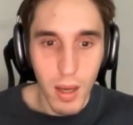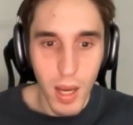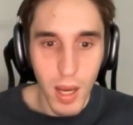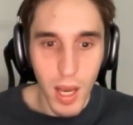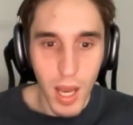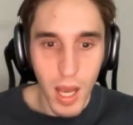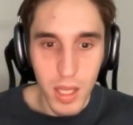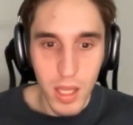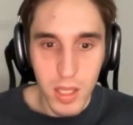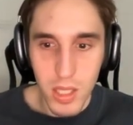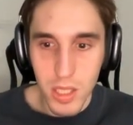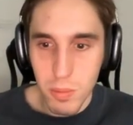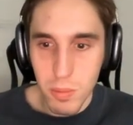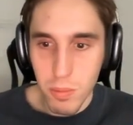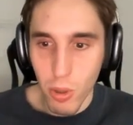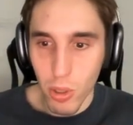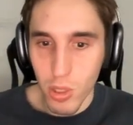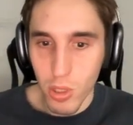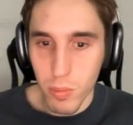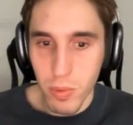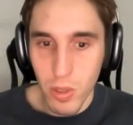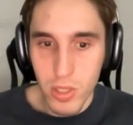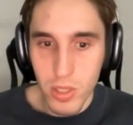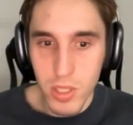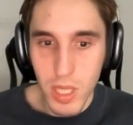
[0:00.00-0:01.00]
And this
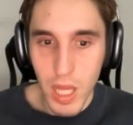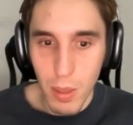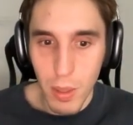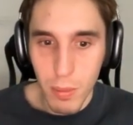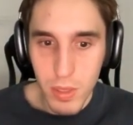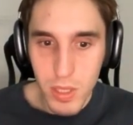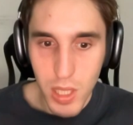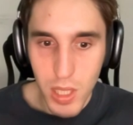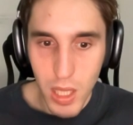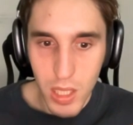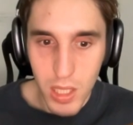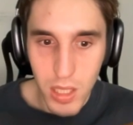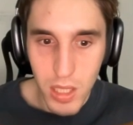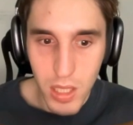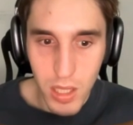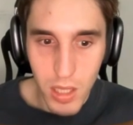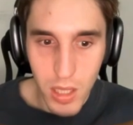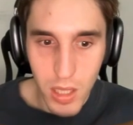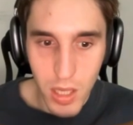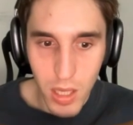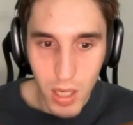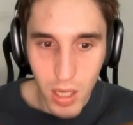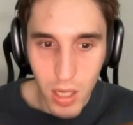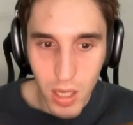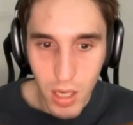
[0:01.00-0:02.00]
boilerplate stuff is like
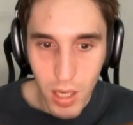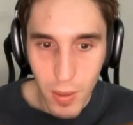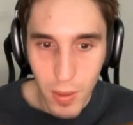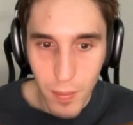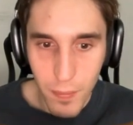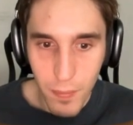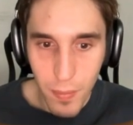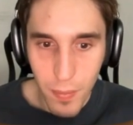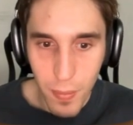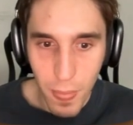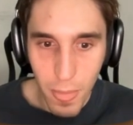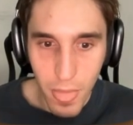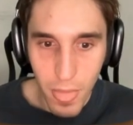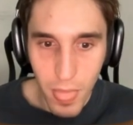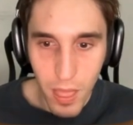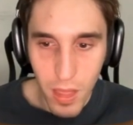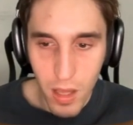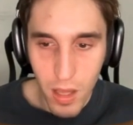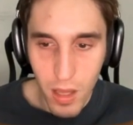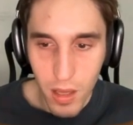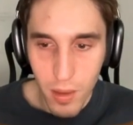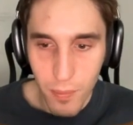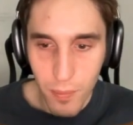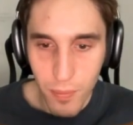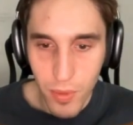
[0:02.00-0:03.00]
I
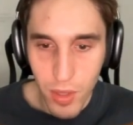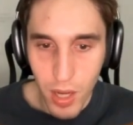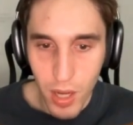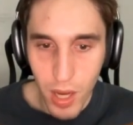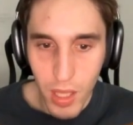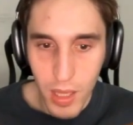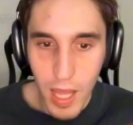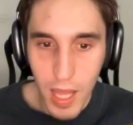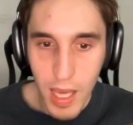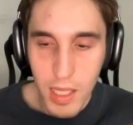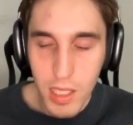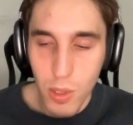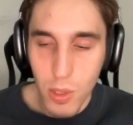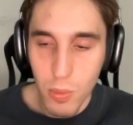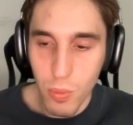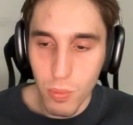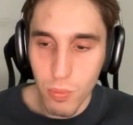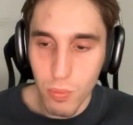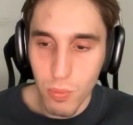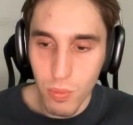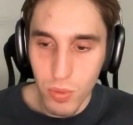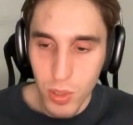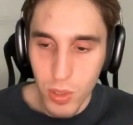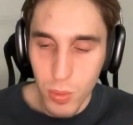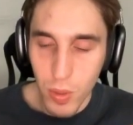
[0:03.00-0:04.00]
like
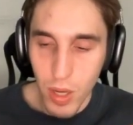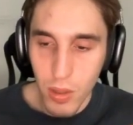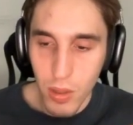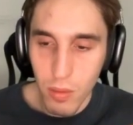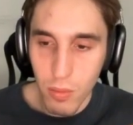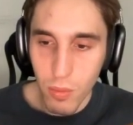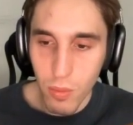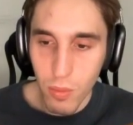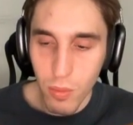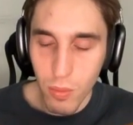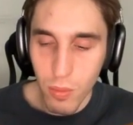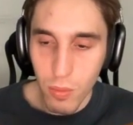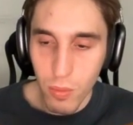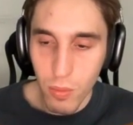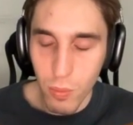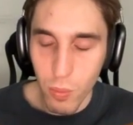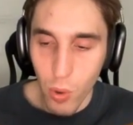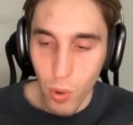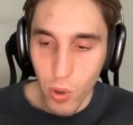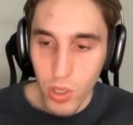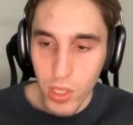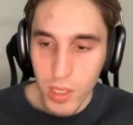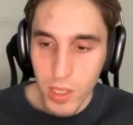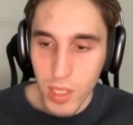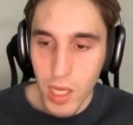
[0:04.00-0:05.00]
the way
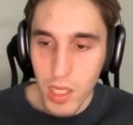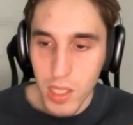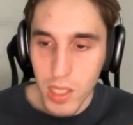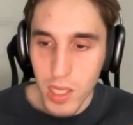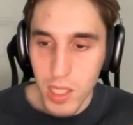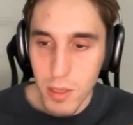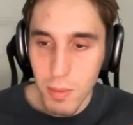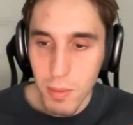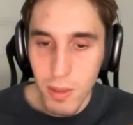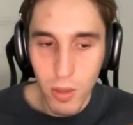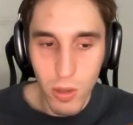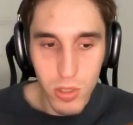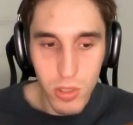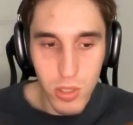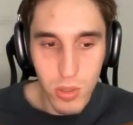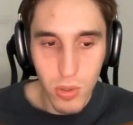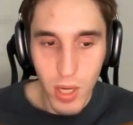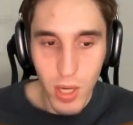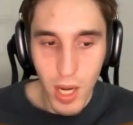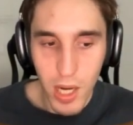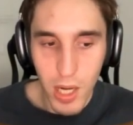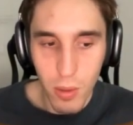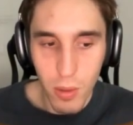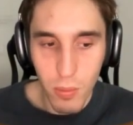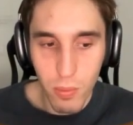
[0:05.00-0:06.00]
working like this, because you
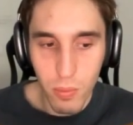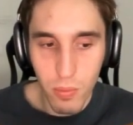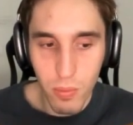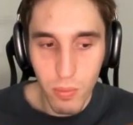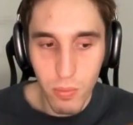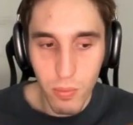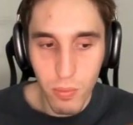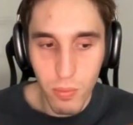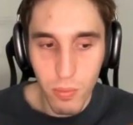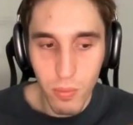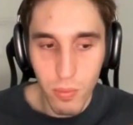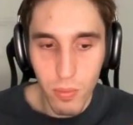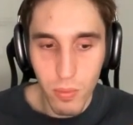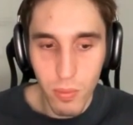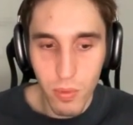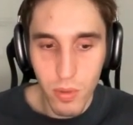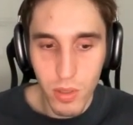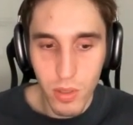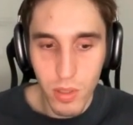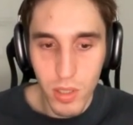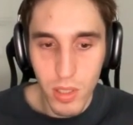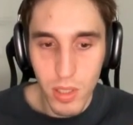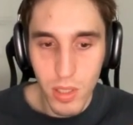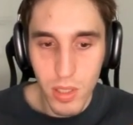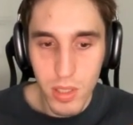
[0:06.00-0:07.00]
kind of
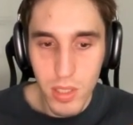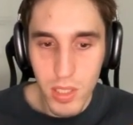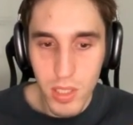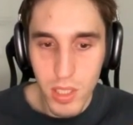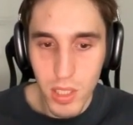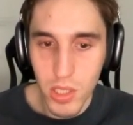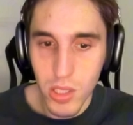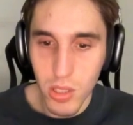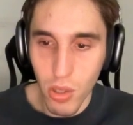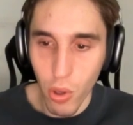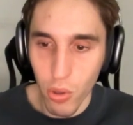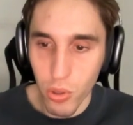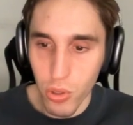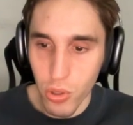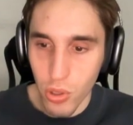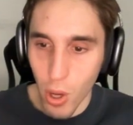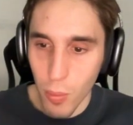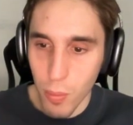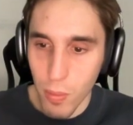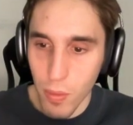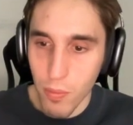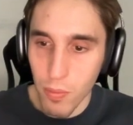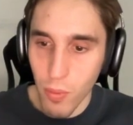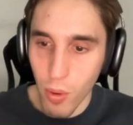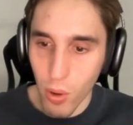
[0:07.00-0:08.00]
sit on
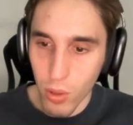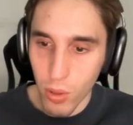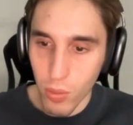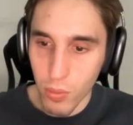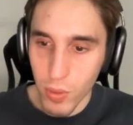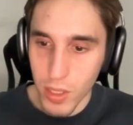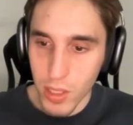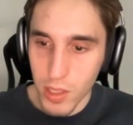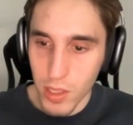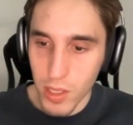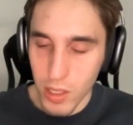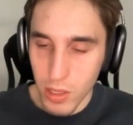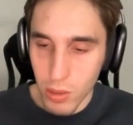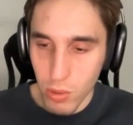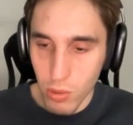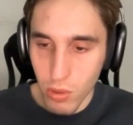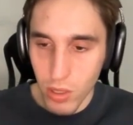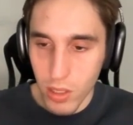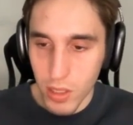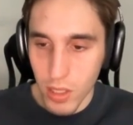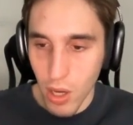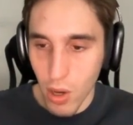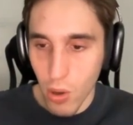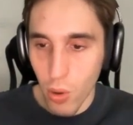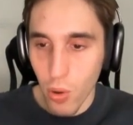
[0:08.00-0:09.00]
top of all of it and you
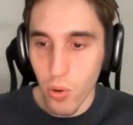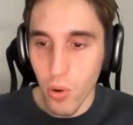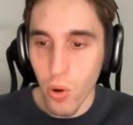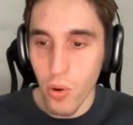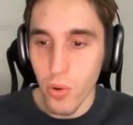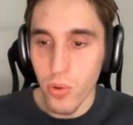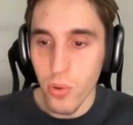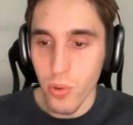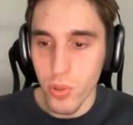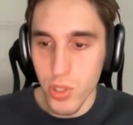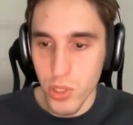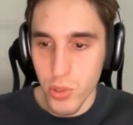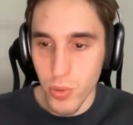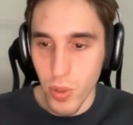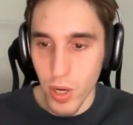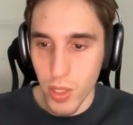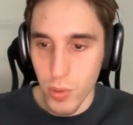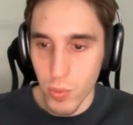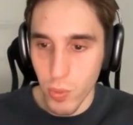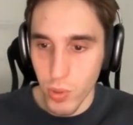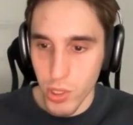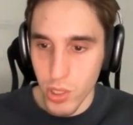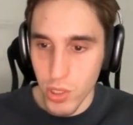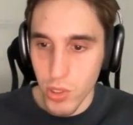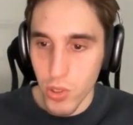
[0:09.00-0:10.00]
can orchestrate
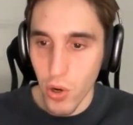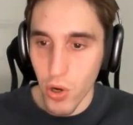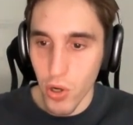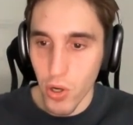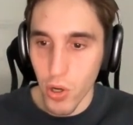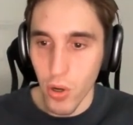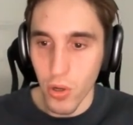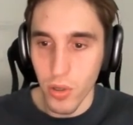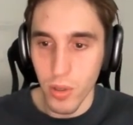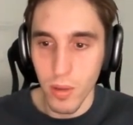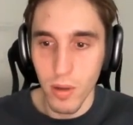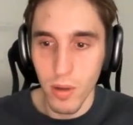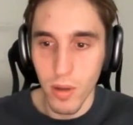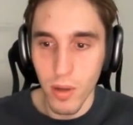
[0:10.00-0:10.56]
what is going on.